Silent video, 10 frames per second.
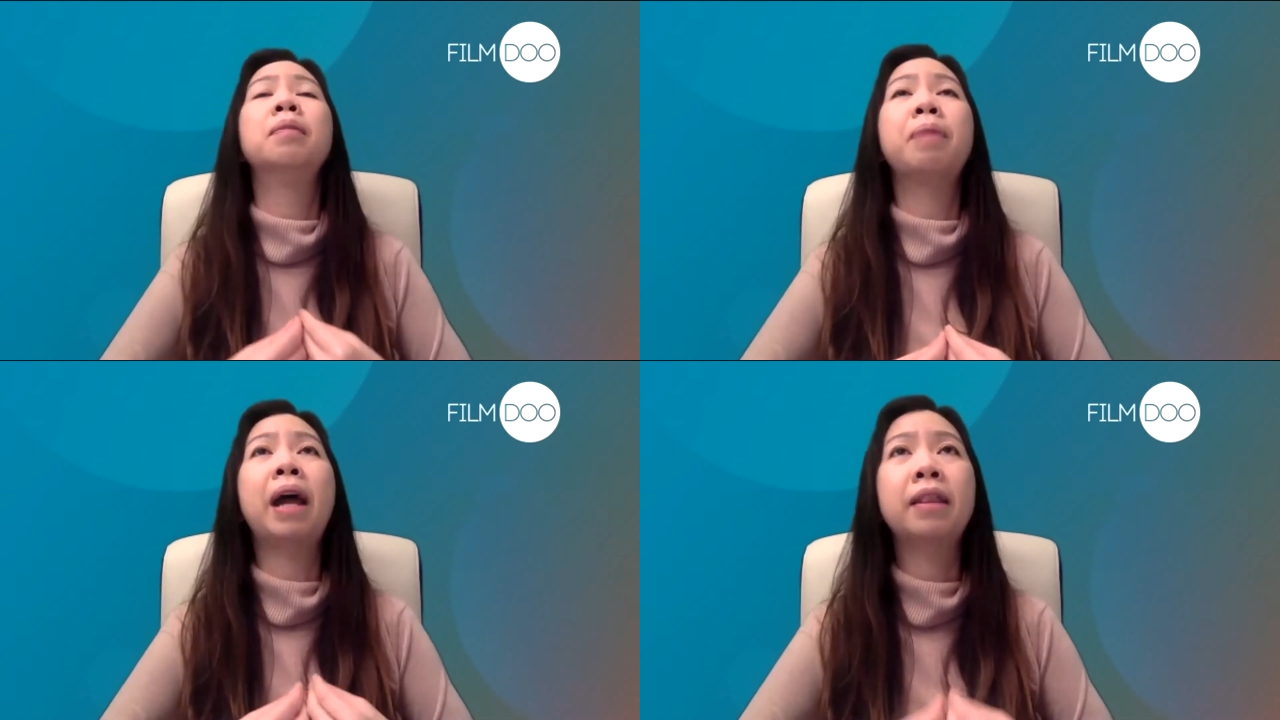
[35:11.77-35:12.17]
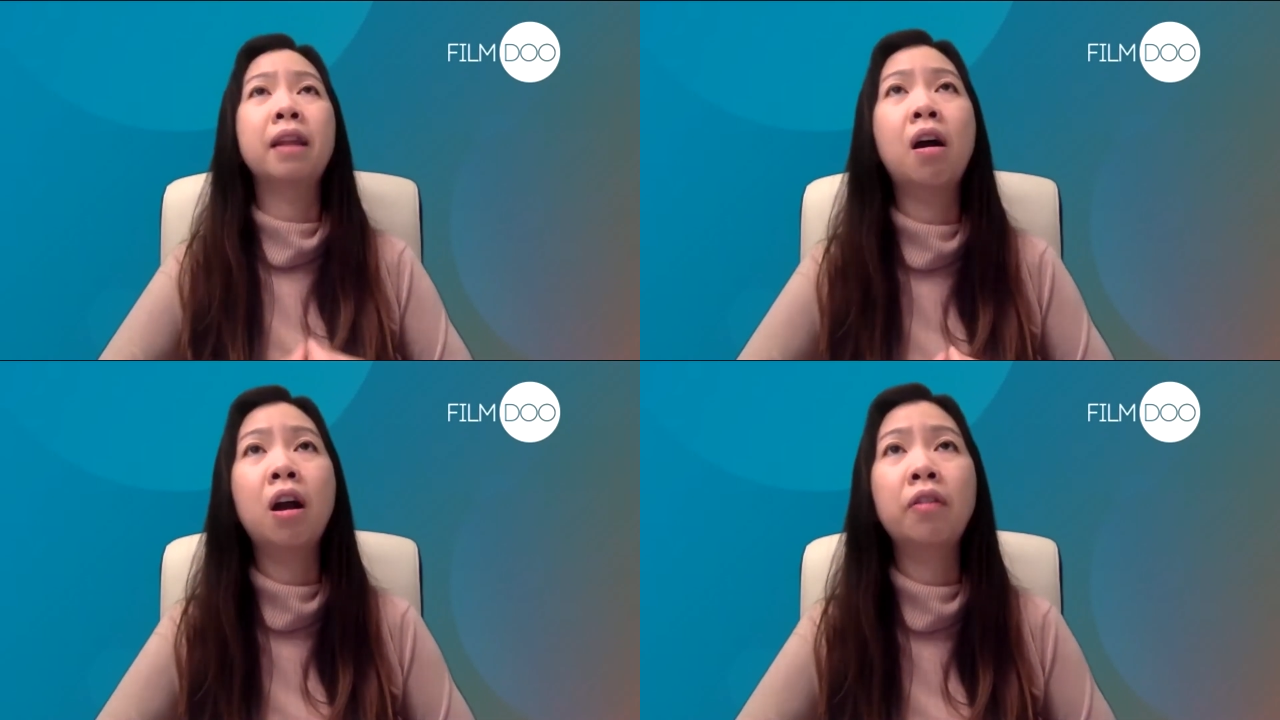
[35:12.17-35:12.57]
but at the
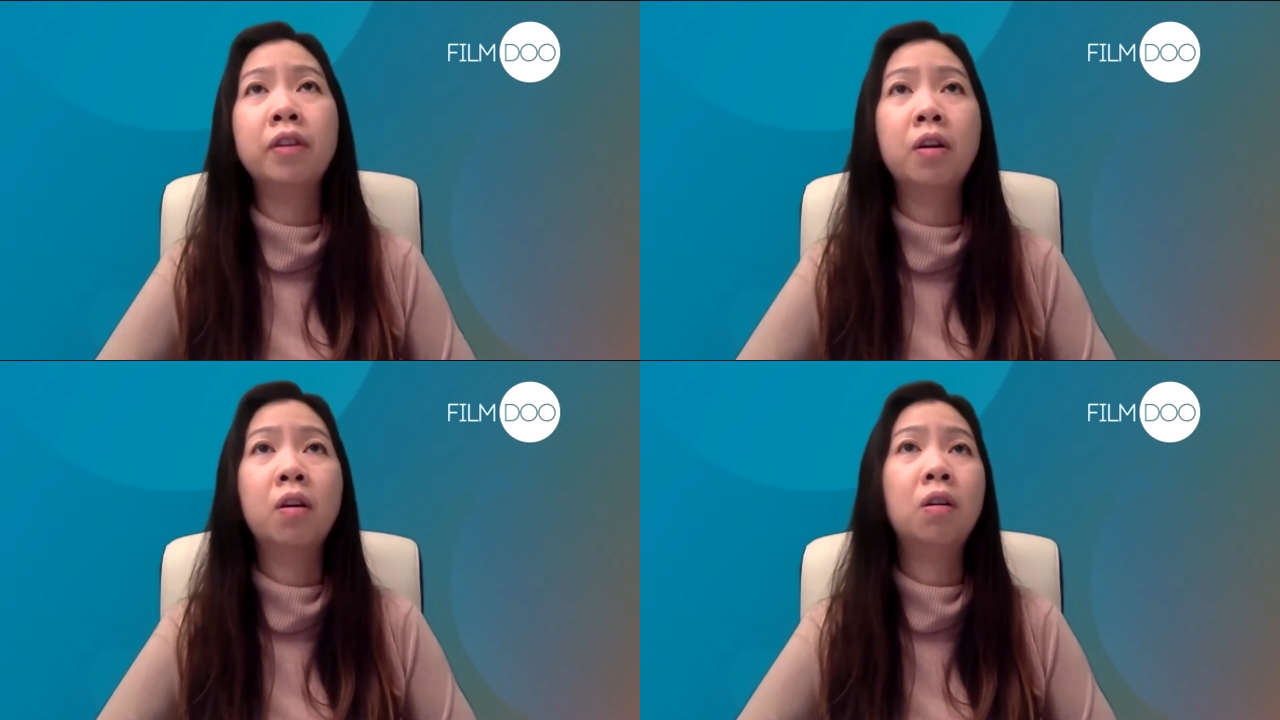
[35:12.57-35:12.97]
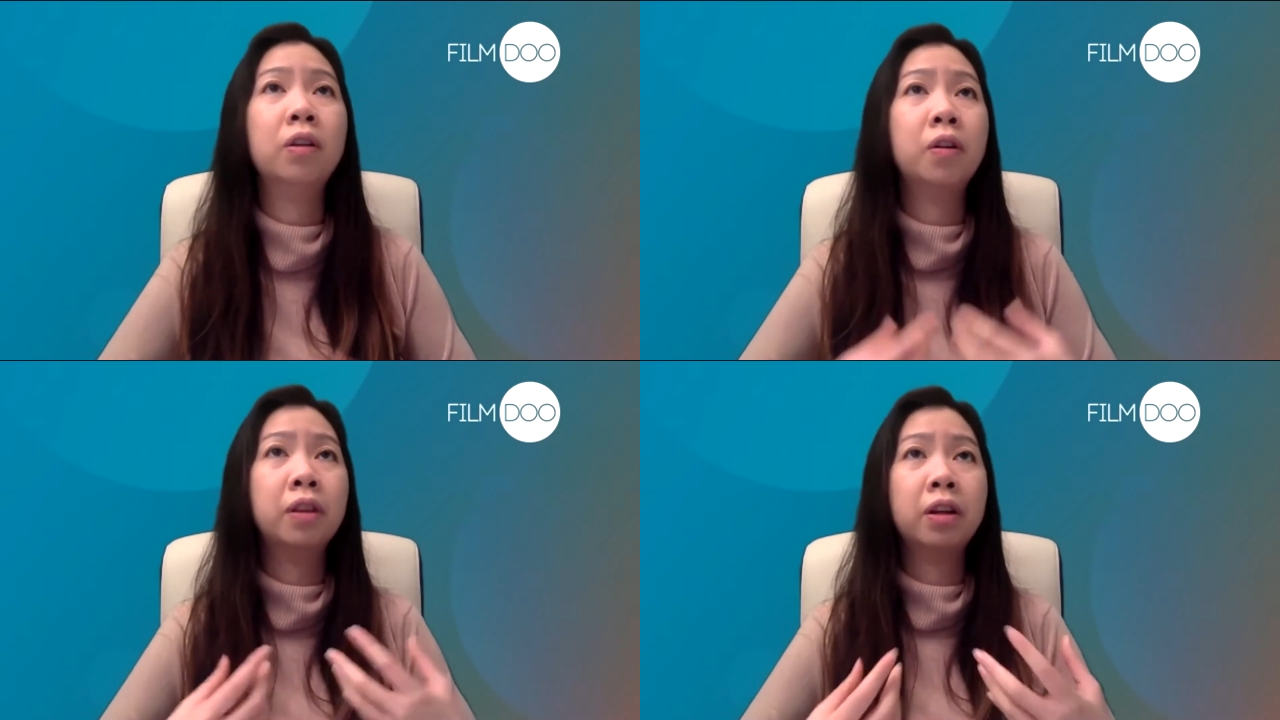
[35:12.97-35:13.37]
heart of it all,
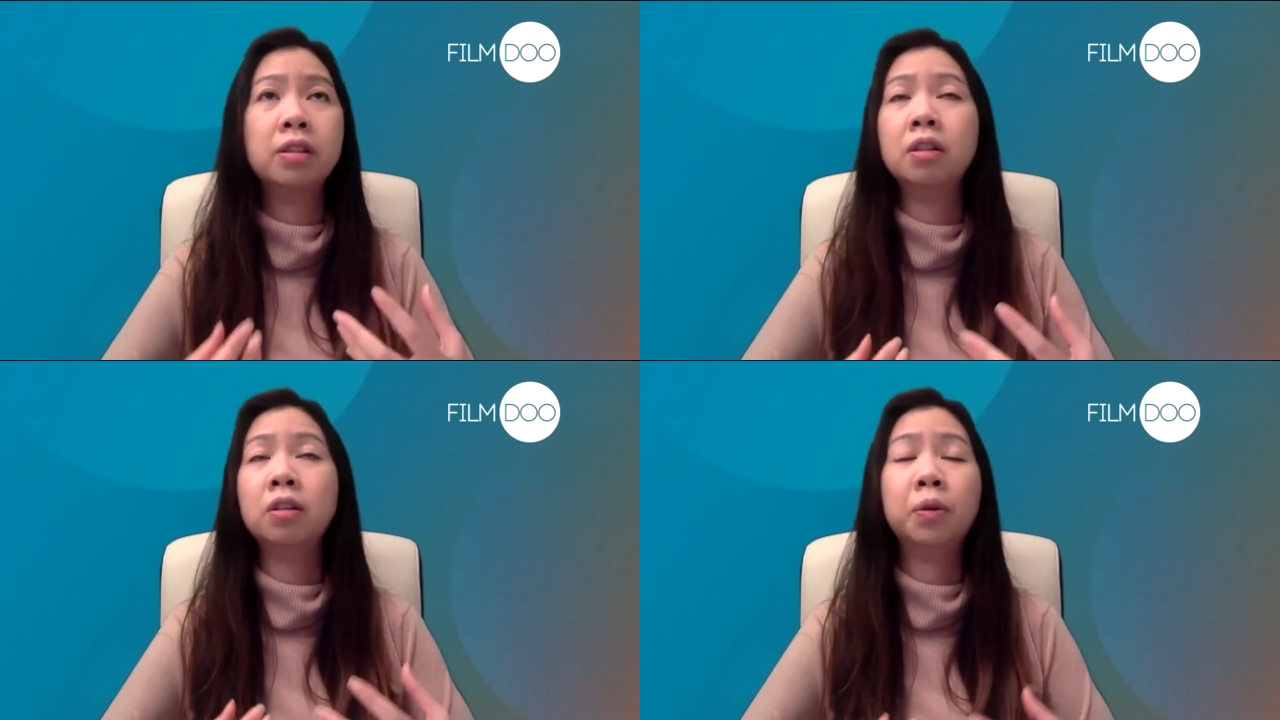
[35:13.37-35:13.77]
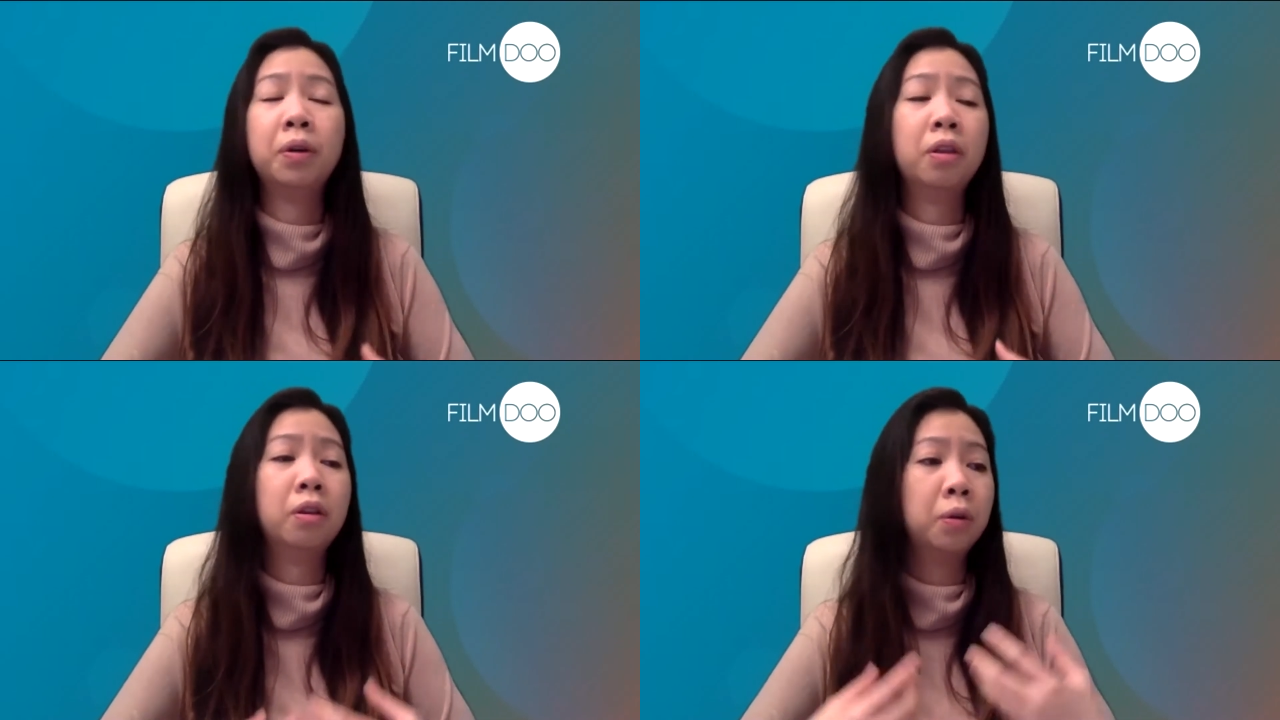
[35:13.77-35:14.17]
they're still
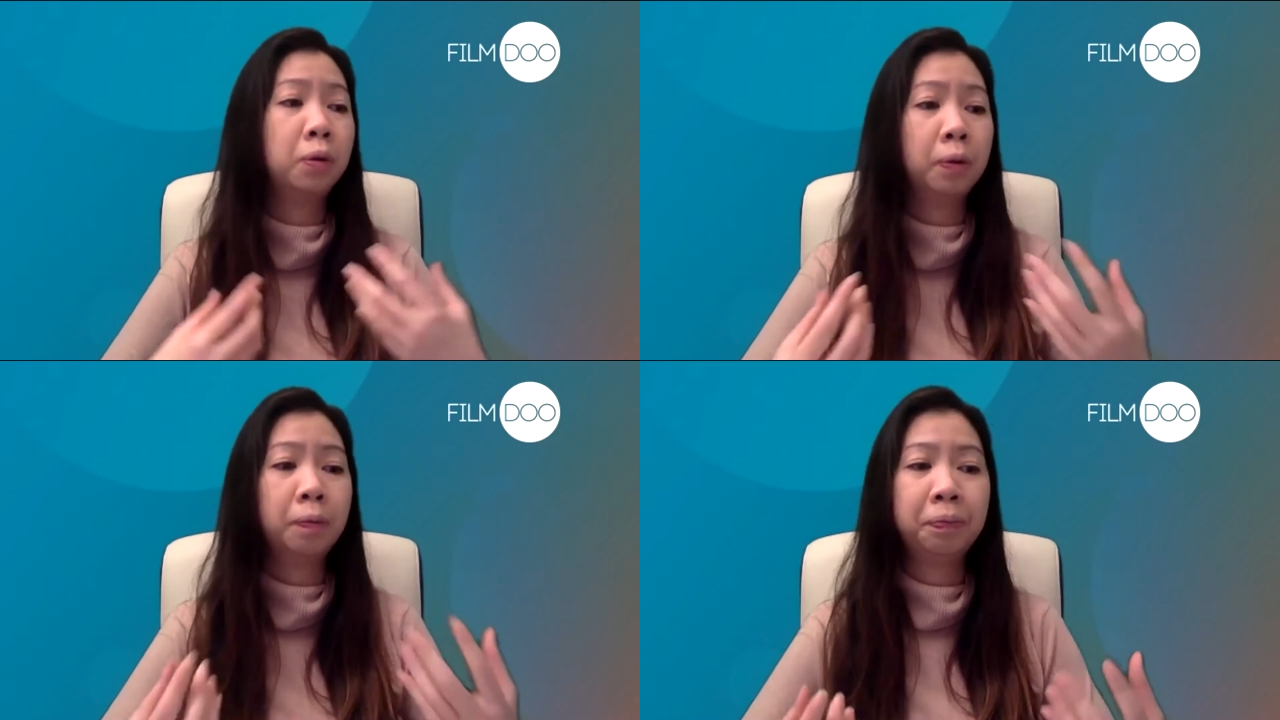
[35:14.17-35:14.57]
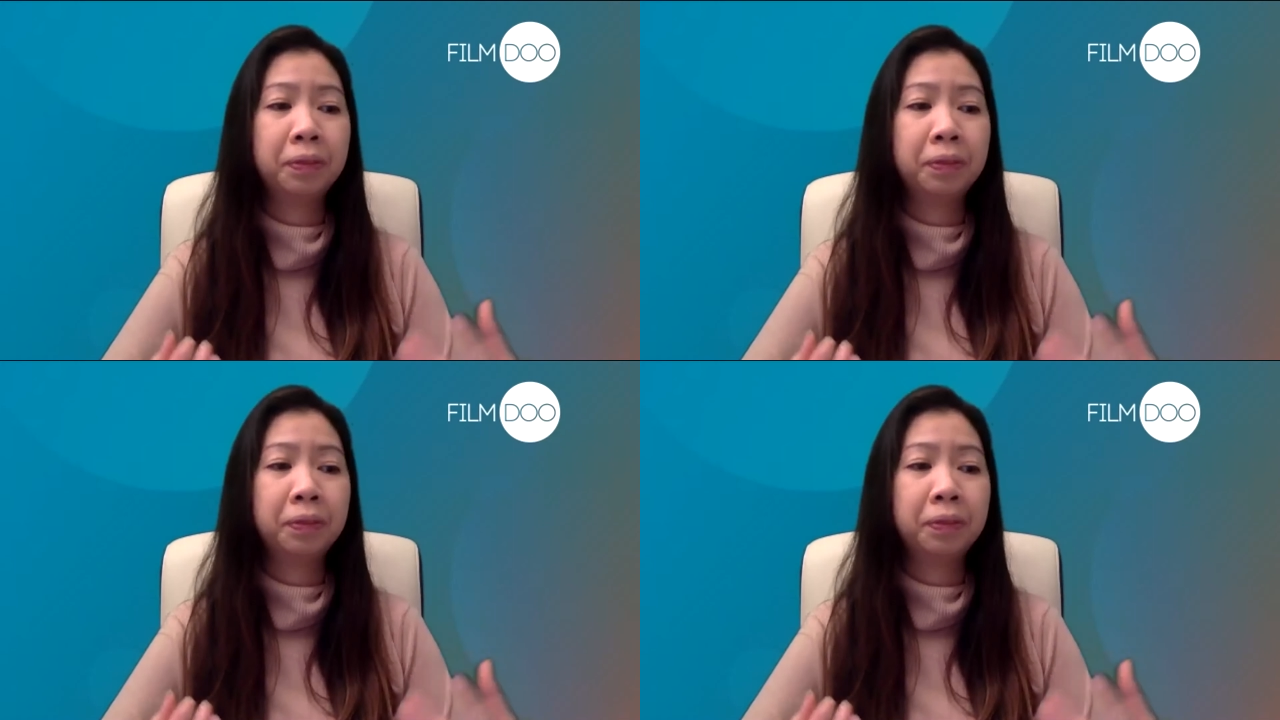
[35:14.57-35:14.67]
going through